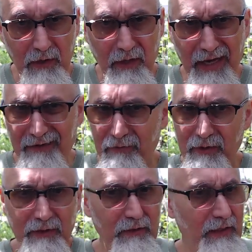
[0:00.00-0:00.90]
I
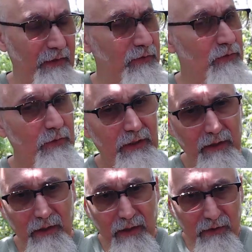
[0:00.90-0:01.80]
really didn't have to do
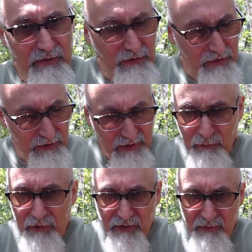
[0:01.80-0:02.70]
anything else and just keep
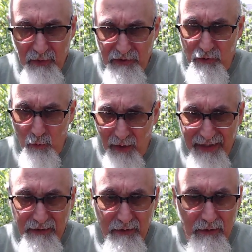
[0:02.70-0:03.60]
the sponge
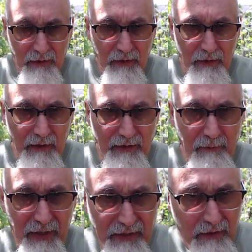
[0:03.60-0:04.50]
wet. And
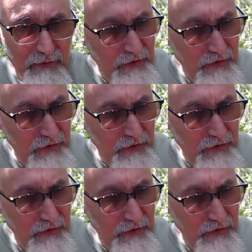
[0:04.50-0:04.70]
depending on the